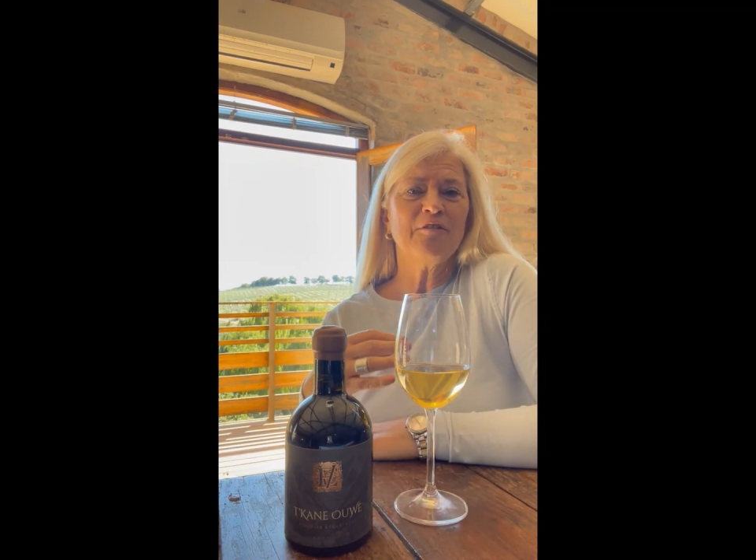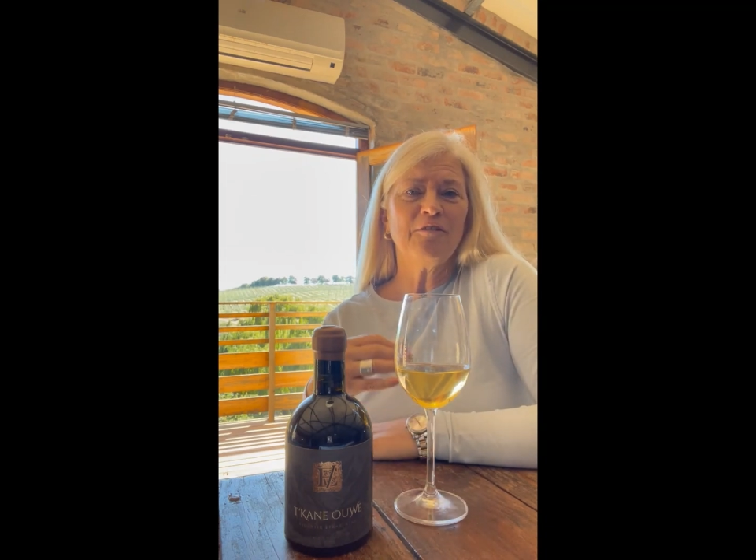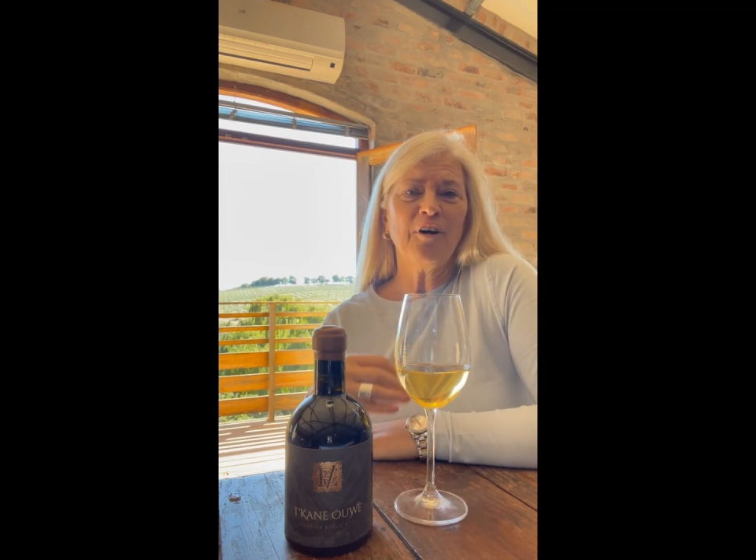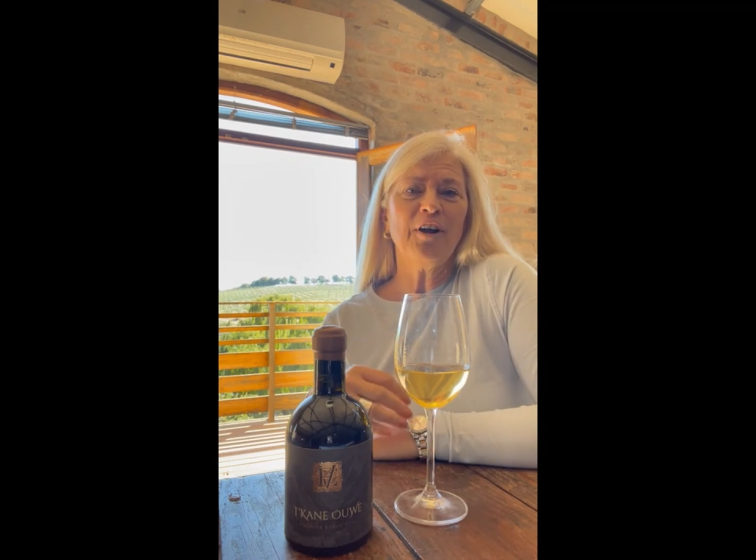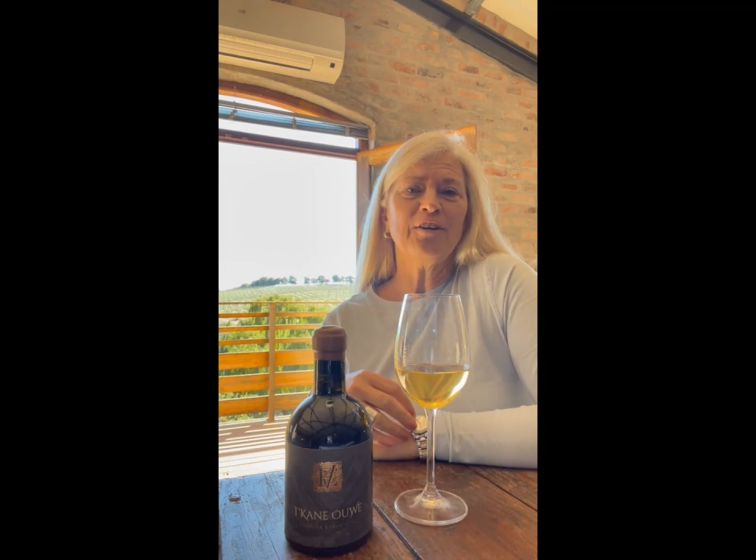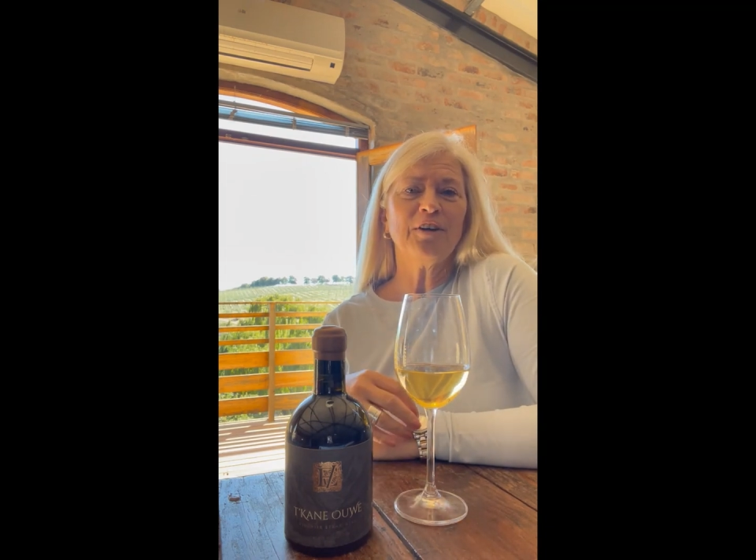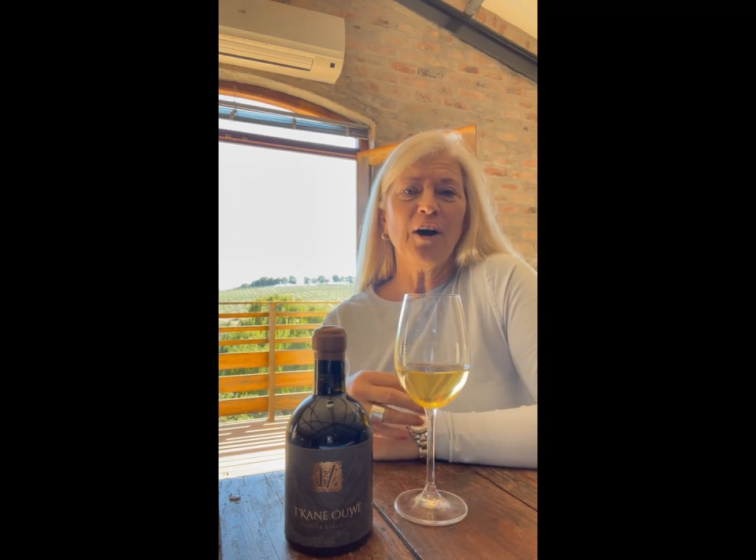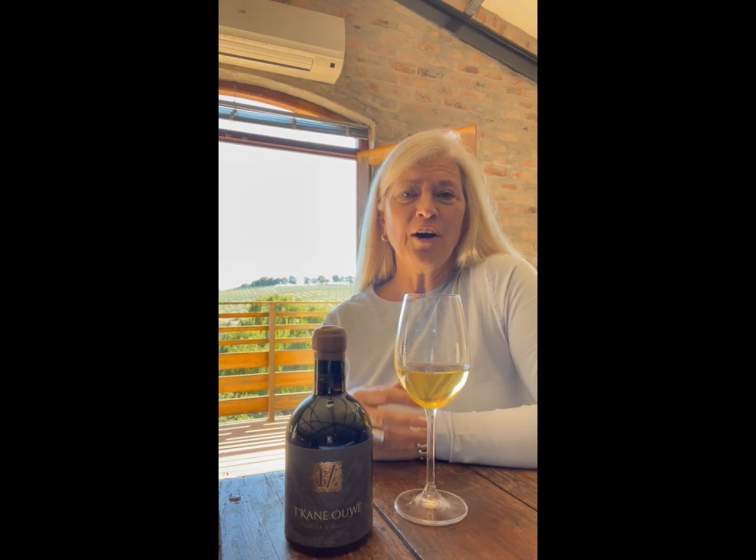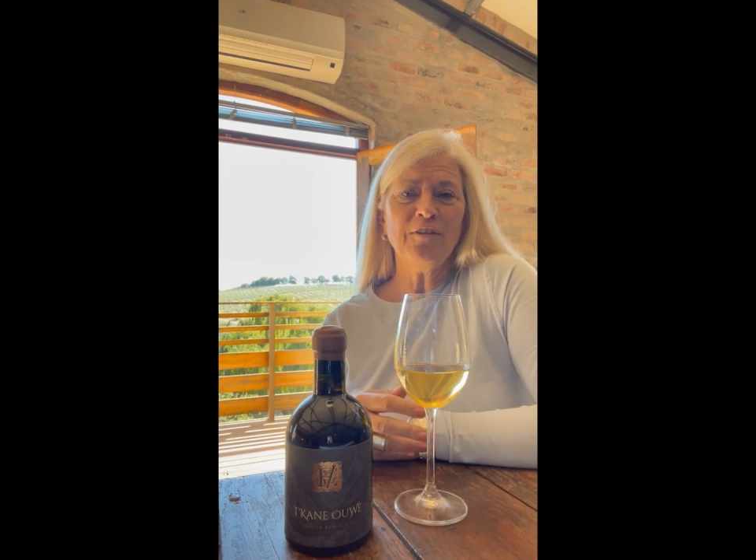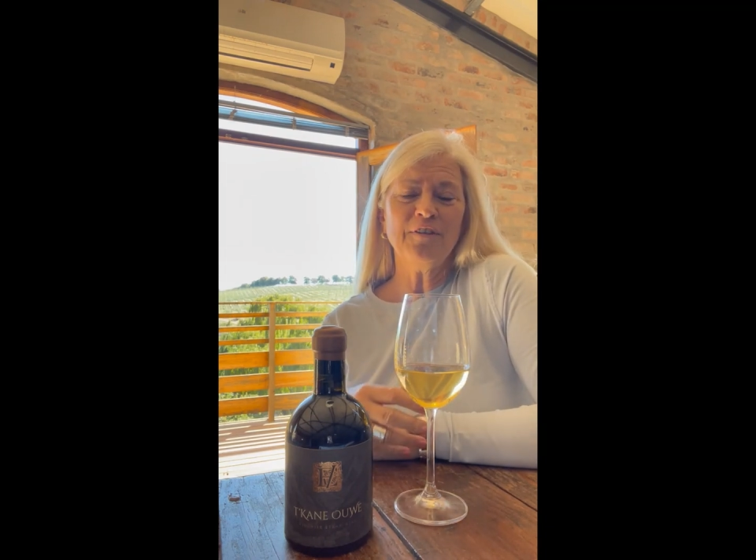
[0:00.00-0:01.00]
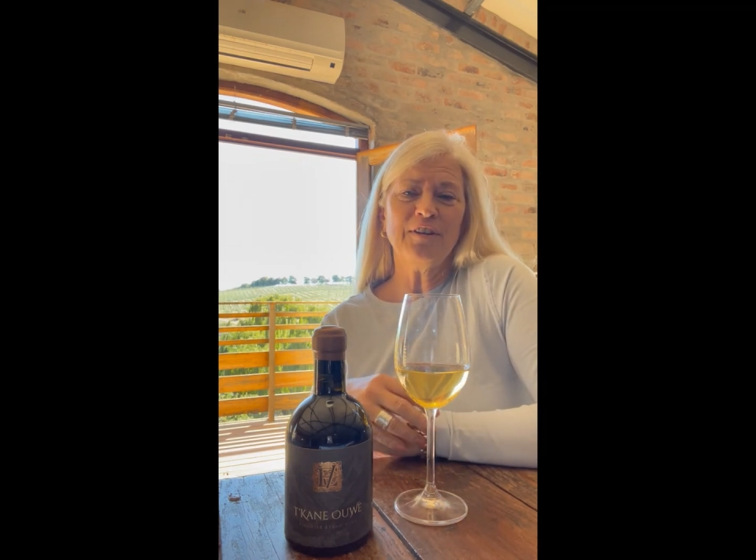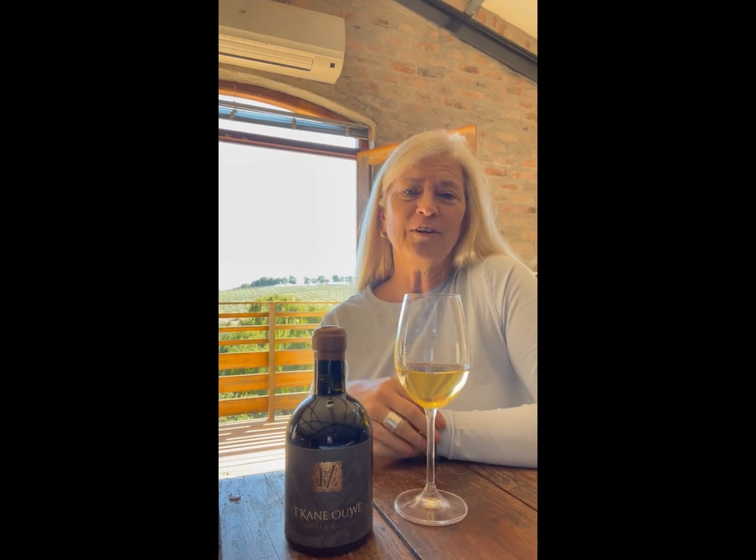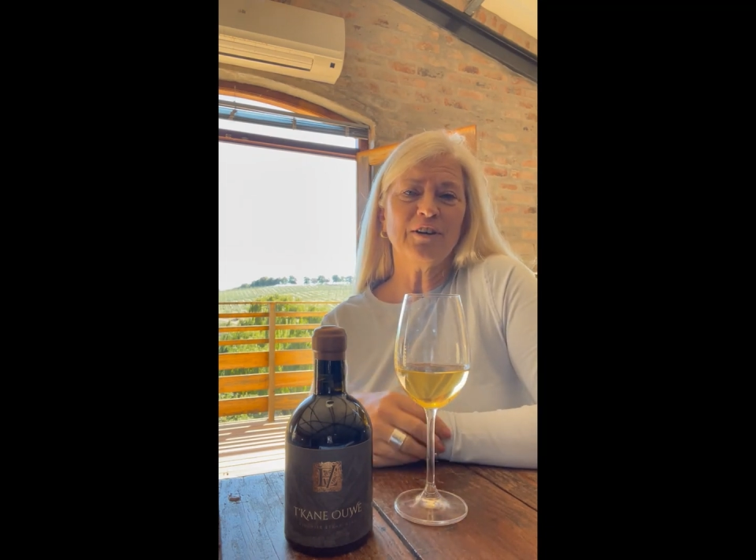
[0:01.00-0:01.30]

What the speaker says: followed over the